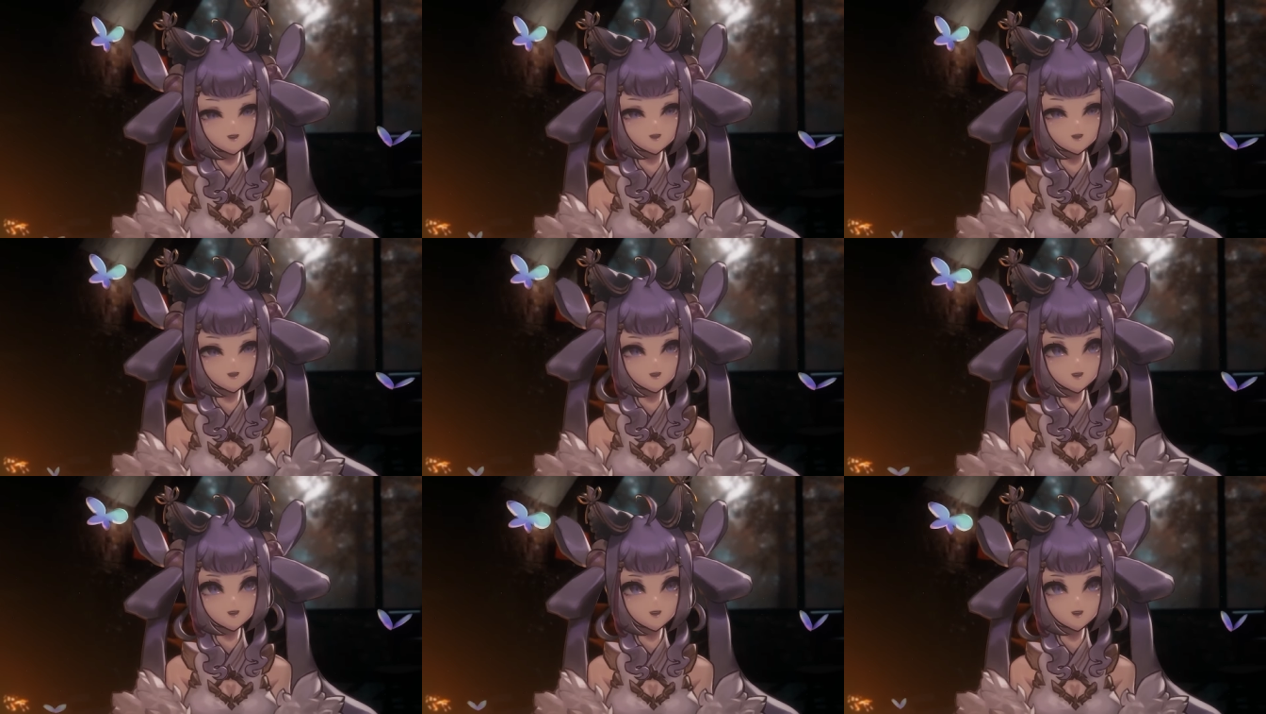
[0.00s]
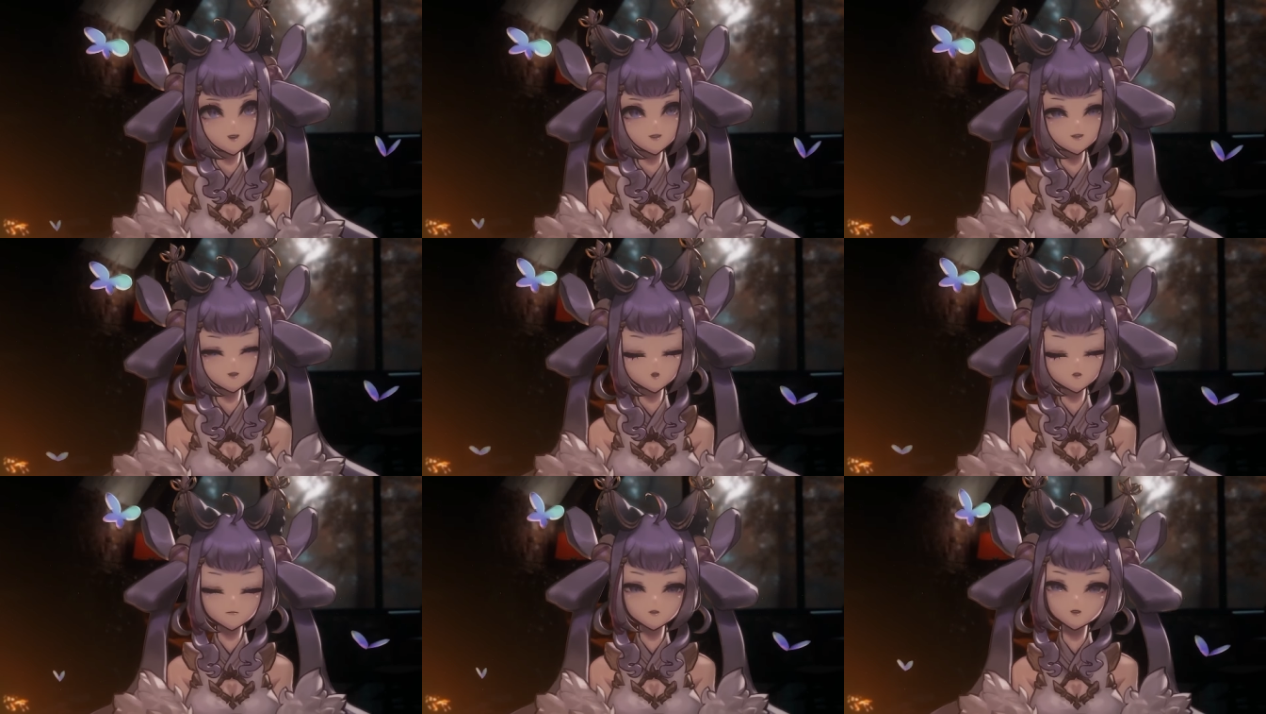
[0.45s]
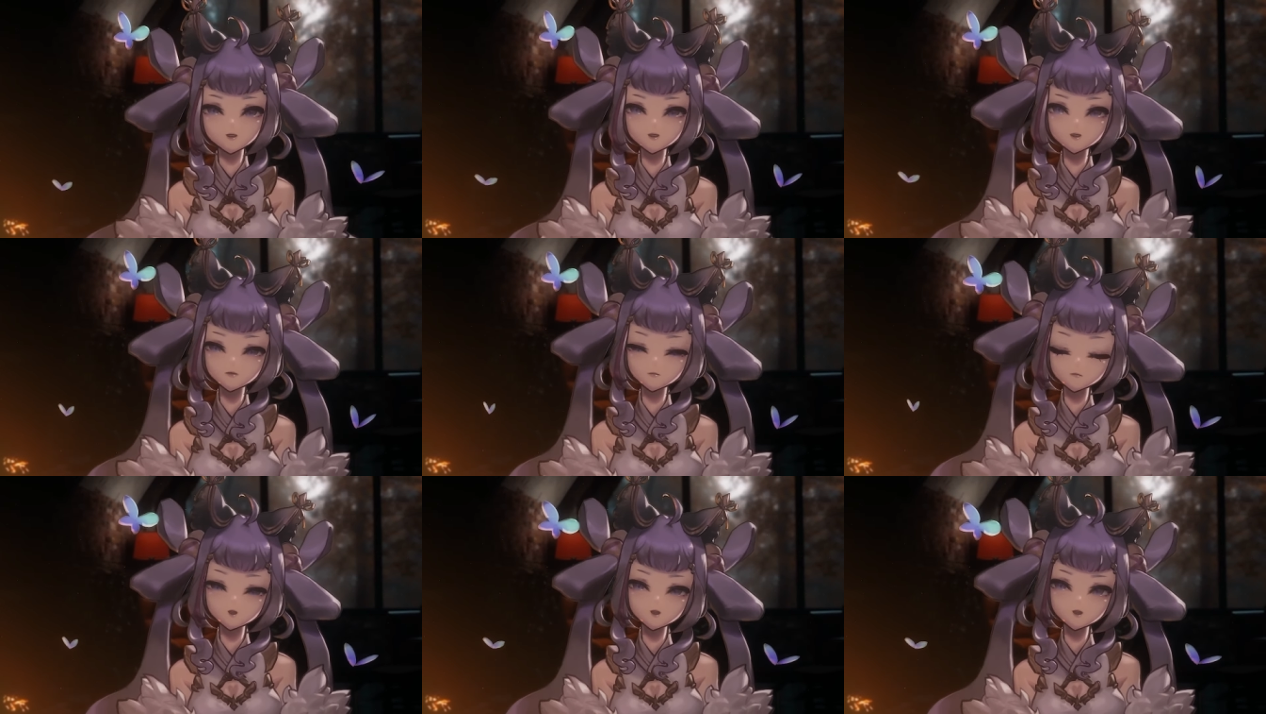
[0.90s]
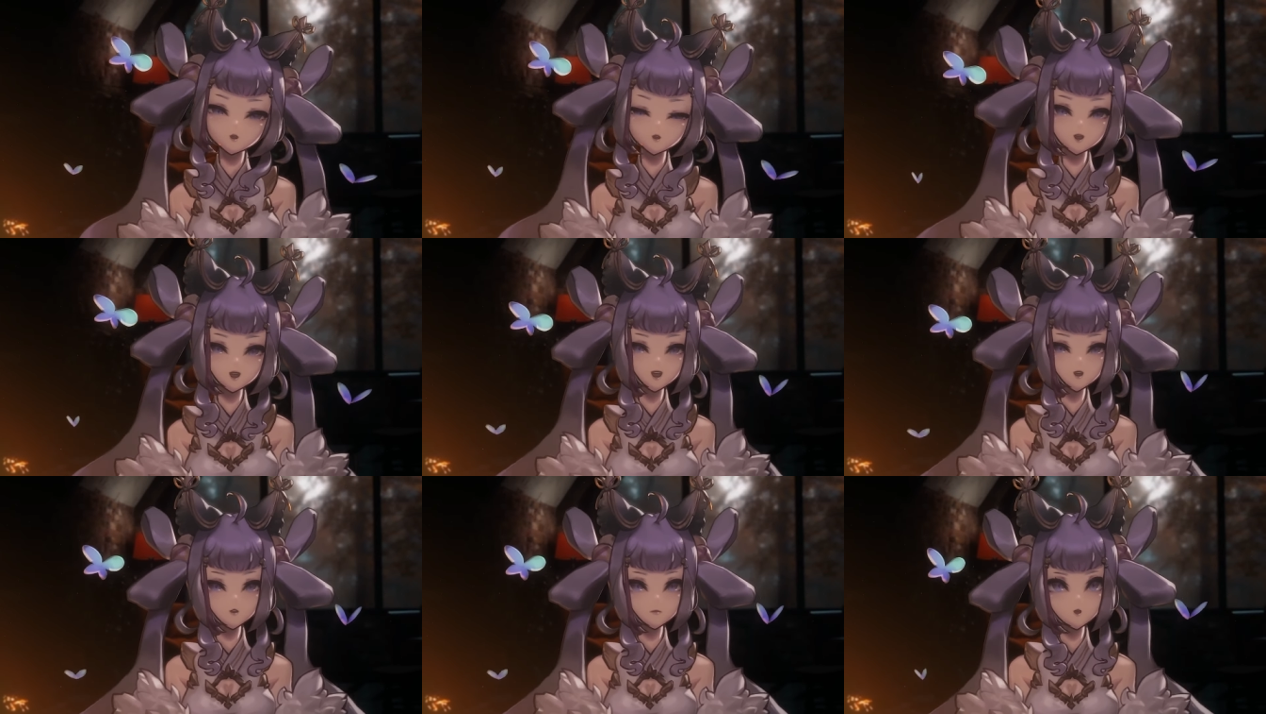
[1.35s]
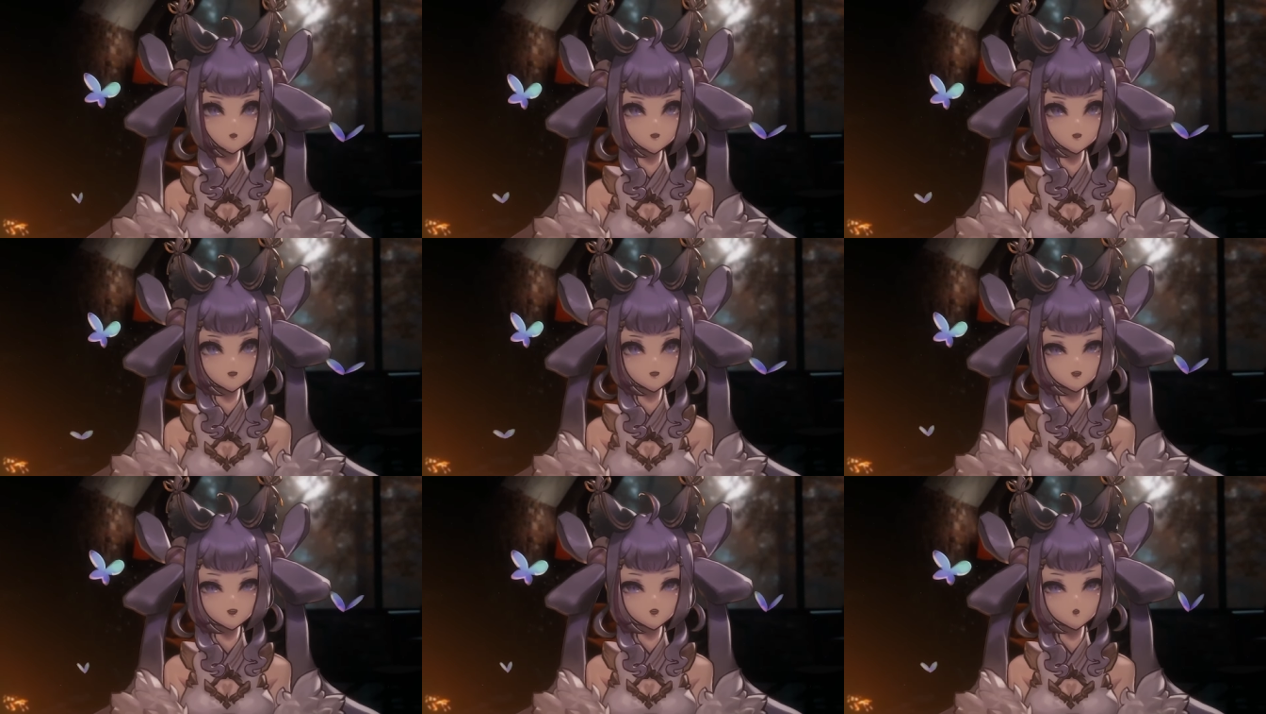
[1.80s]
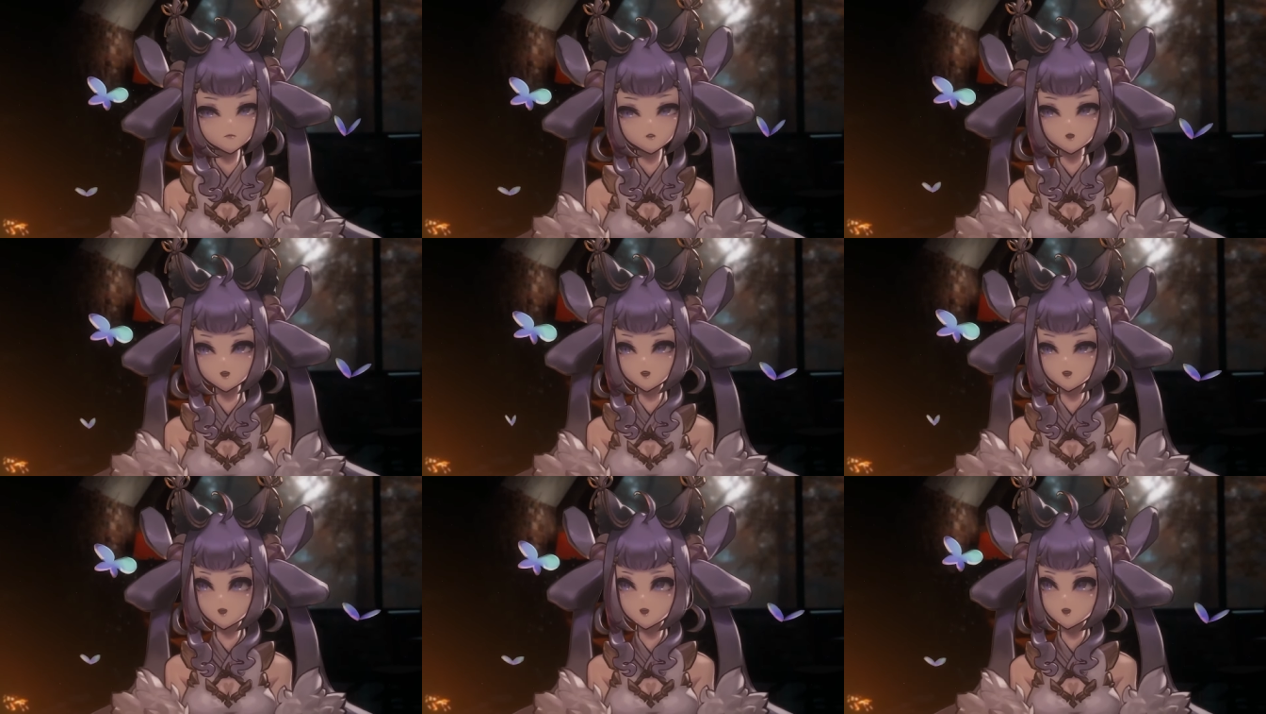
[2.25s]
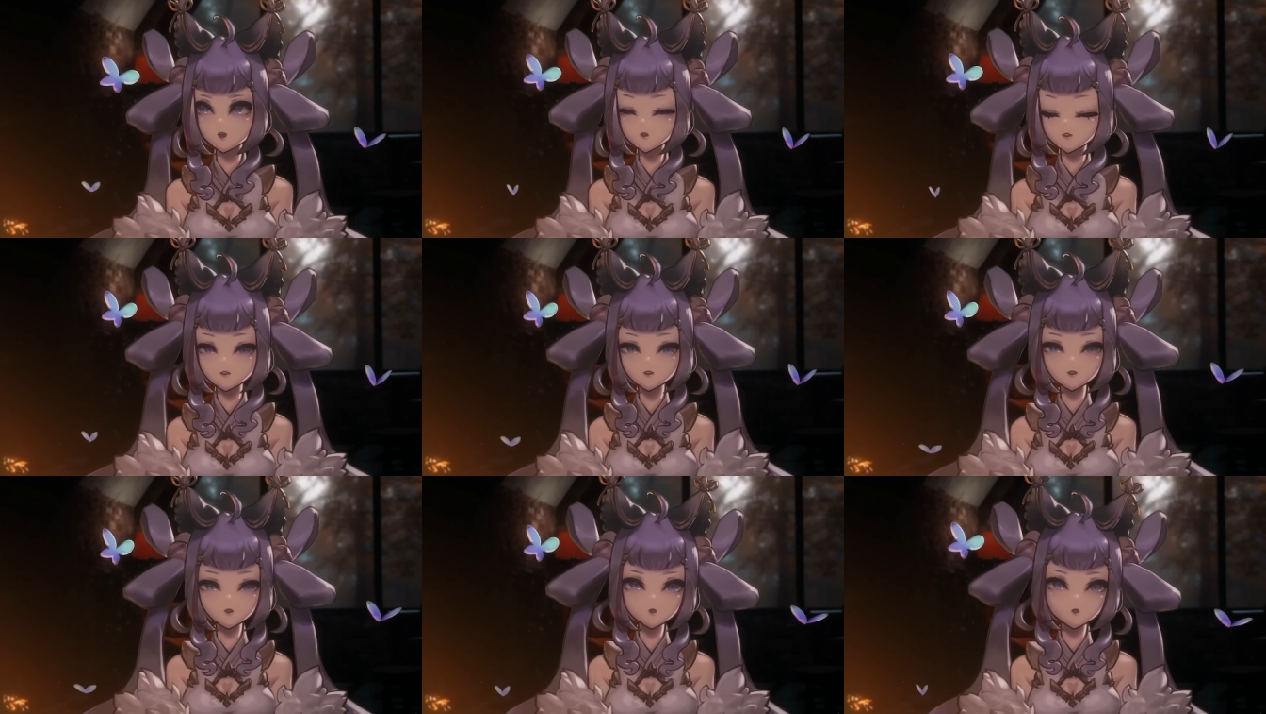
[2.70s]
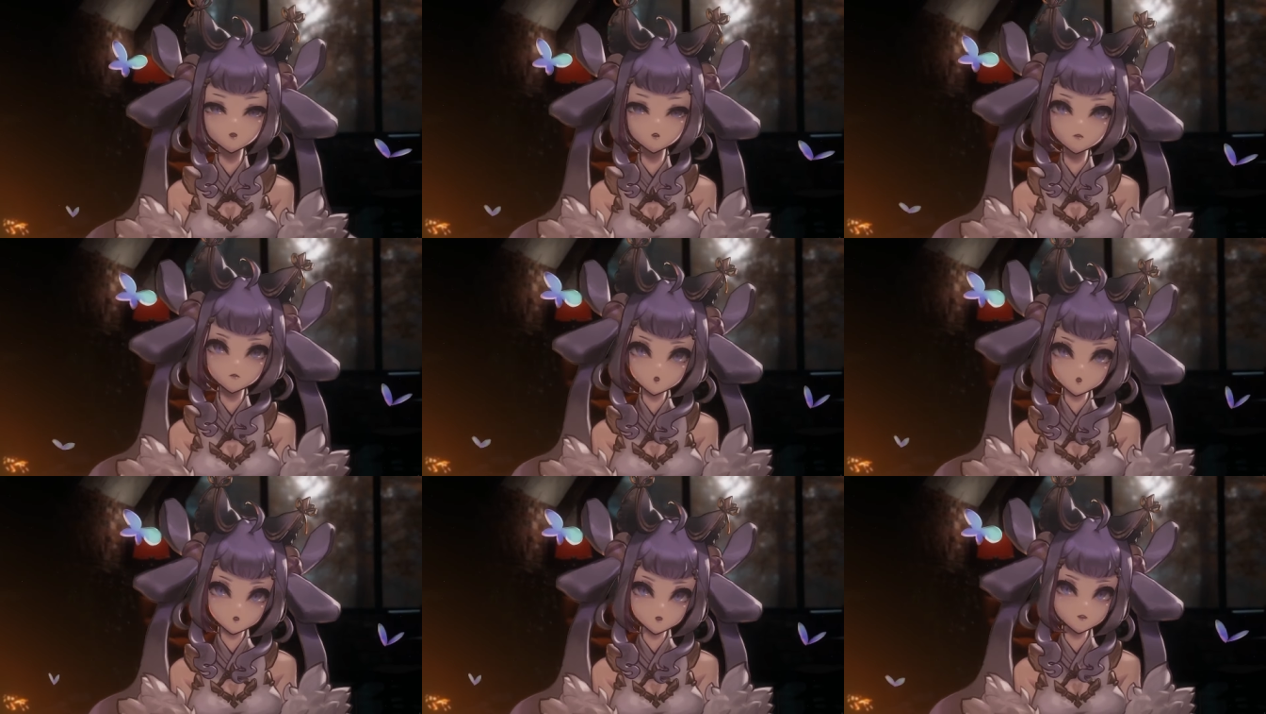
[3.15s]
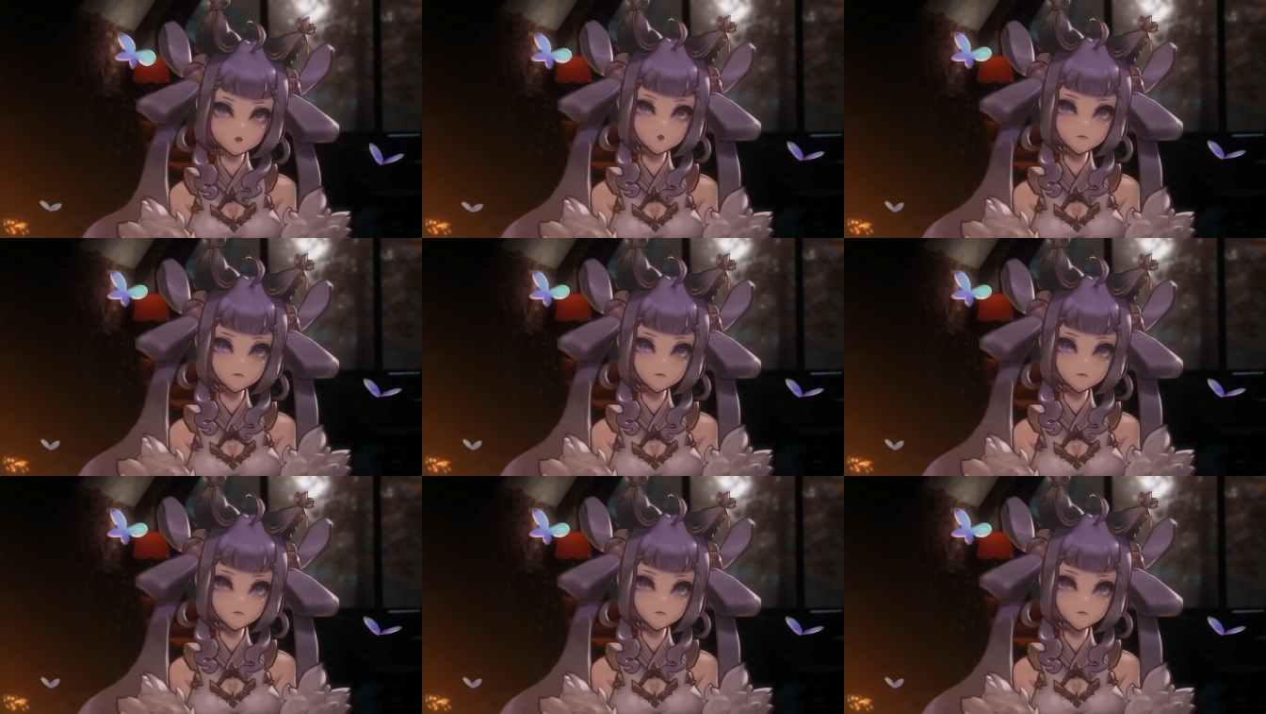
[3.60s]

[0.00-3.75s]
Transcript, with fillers: Oh, that makes me so happy. I would love to talk to them.